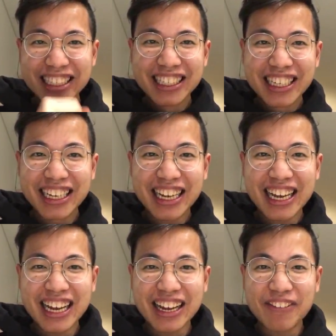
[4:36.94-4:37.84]

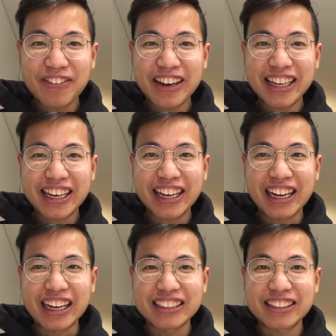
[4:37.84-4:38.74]
Yeah, funny
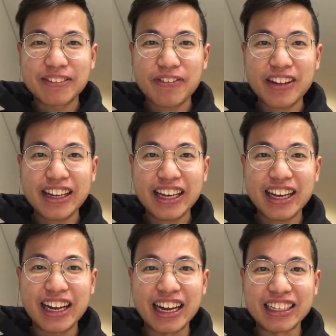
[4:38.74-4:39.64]
guys. Funny
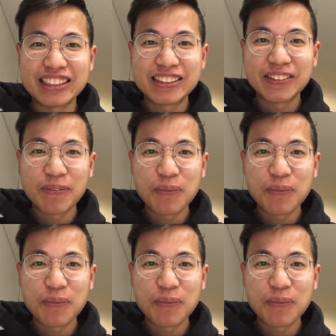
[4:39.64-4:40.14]
guys.